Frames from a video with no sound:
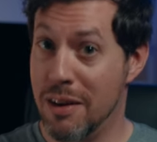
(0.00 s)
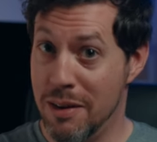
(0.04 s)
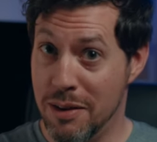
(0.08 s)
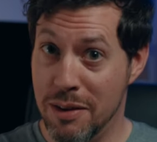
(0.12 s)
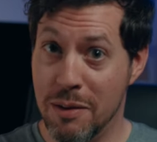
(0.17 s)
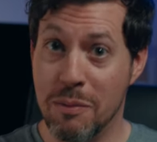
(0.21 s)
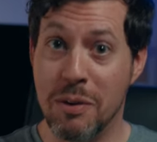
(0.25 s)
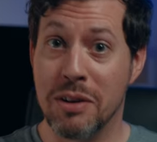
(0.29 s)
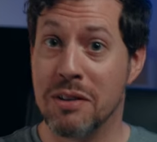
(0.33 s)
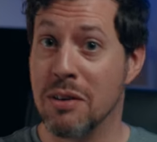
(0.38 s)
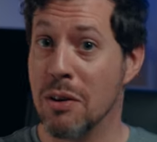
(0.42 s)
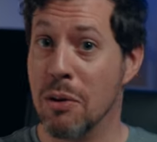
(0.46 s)

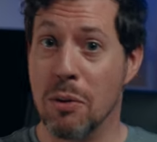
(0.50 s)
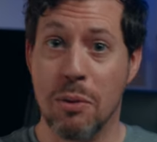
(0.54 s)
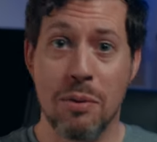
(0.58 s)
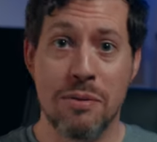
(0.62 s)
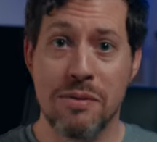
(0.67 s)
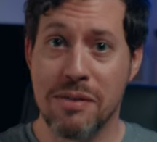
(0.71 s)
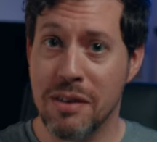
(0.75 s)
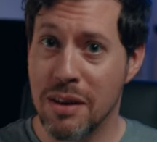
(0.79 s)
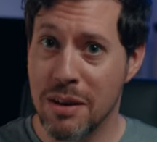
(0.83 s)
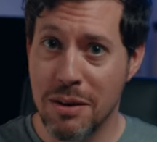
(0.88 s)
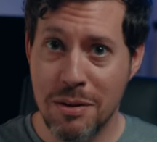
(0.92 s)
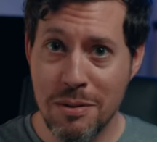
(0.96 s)
which are
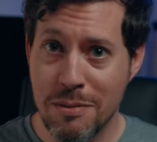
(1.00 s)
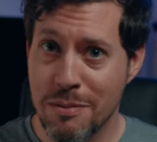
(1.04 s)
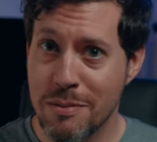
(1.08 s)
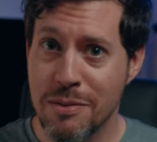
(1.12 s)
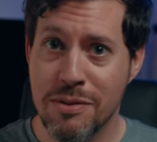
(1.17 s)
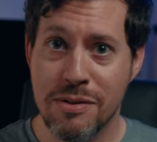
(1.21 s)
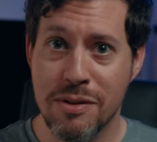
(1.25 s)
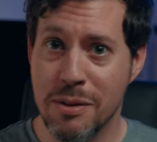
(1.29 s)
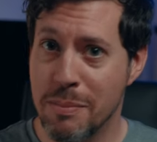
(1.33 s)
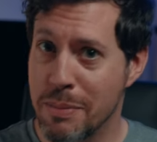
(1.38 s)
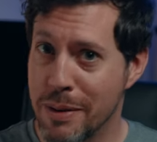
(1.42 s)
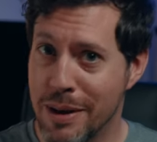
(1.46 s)
also
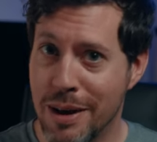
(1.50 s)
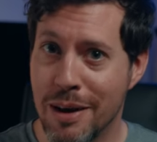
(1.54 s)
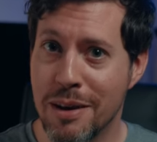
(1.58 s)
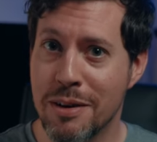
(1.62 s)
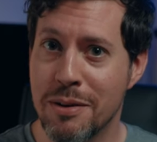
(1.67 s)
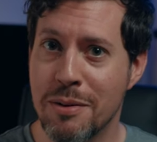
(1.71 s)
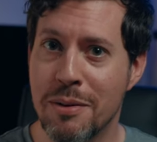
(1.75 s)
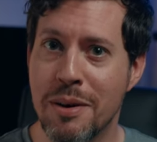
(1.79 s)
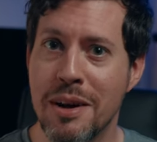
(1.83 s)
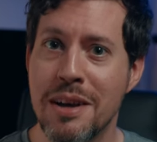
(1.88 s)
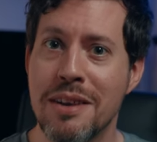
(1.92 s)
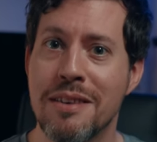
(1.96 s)

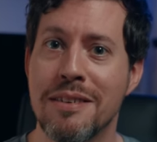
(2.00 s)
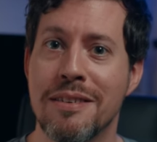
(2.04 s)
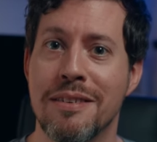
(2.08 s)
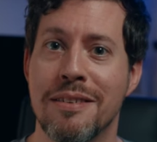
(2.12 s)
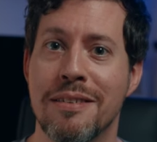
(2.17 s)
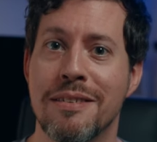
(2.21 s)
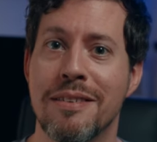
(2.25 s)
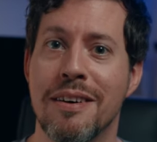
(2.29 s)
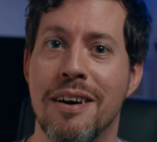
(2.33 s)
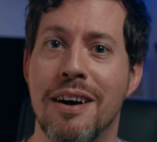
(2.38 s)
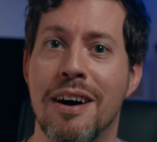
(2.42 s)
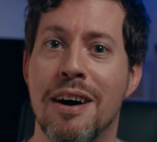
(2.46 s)
supercardioid,
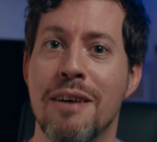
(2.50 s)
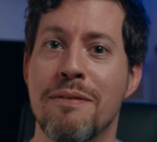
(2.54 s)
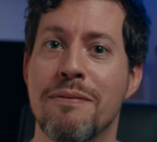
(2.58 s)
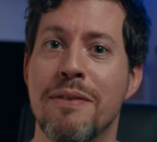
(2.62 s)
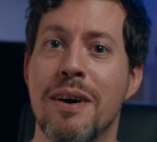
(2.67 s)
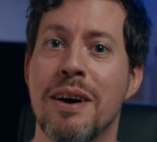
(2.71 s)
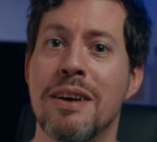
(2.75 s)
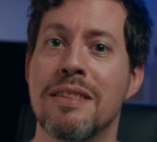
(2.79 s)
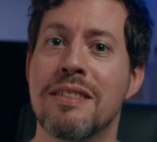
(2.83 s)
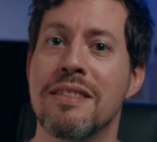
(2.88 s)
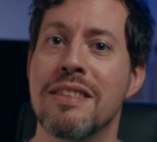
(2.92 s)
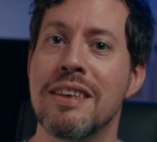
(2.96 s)
I
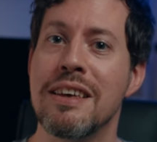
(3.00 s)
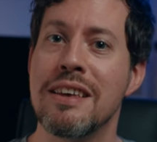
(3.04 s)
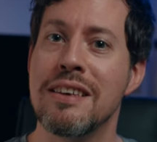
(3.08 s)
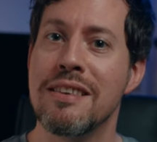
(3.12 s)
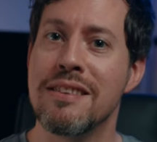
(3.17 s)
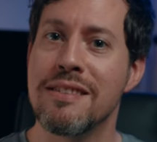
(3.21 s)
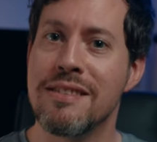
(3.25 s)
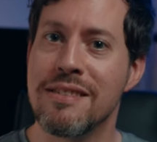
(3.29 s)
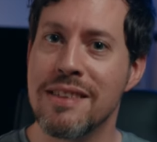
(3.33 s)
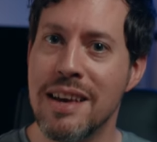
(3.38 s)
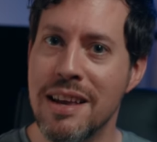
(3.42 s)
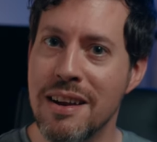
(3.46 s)
find the
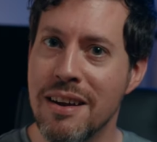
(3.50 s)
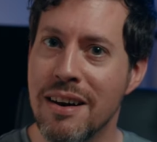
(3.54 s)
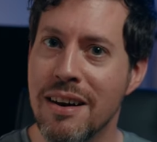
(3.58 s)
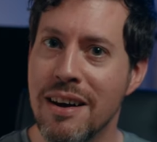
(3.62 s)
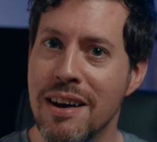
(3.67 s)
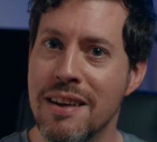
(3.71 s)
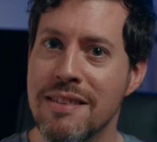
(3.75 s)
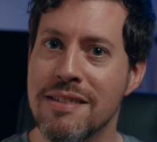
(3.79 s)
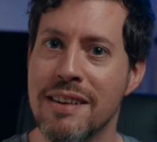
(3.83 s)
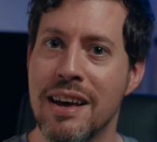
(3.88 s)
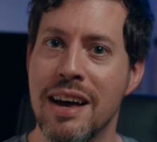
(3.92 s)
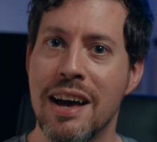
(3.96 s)

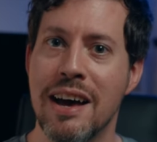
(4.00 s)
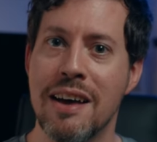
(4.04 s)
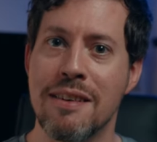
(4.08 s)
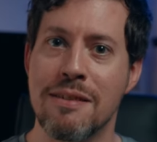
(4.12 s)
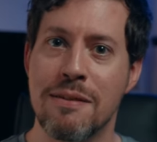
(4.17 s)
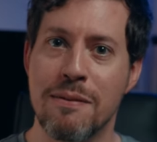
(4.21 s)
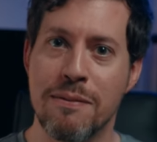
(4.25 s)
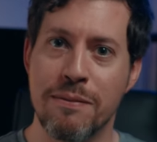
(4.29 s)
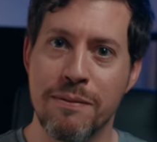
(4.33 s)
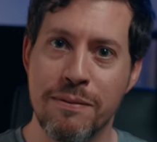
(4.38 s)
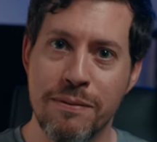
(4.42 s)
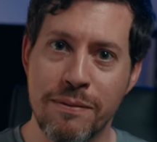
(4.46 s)
Sennheiser has
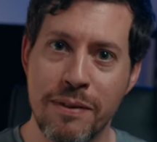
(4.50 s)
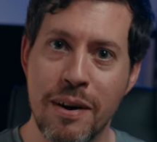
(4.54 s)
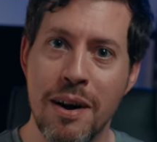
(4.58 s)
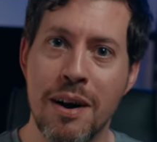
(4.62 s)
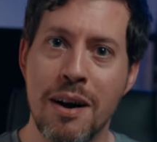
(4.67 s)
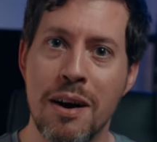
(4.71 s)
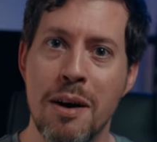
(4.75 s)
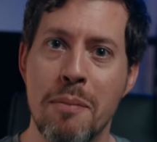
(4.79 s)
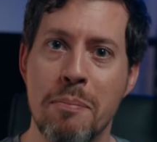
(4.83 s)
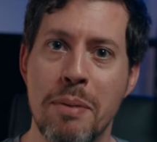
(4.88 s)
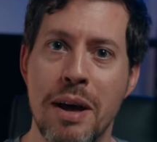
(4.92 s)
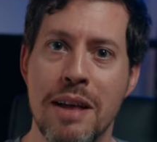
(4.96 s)

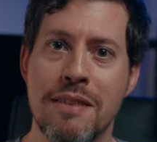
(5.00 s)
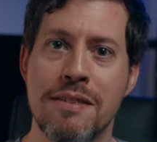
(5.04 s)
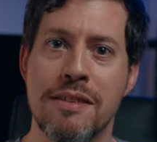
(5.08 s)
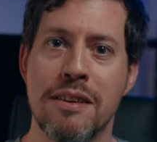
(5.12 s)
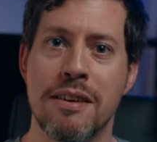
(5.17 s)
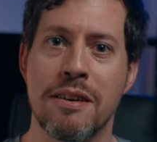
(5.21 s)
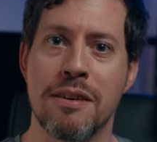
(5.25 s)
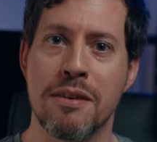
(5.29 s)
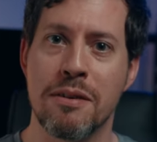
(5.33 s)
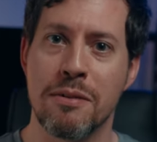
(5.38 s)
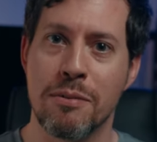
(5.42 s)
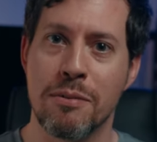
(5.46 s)
far better